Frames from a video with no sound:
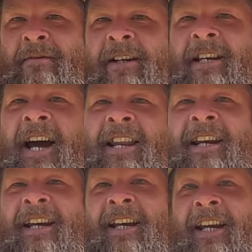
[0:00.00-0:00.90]
we got
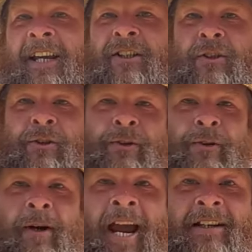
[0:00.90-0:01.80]
a
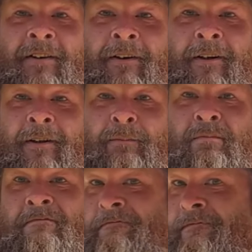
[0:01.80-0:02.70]
tractor.
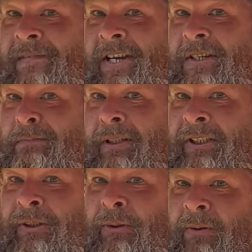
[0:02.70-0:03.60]
It's
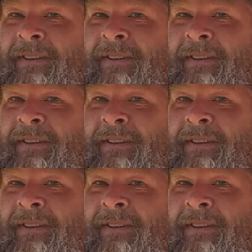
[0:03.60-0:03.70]
blue.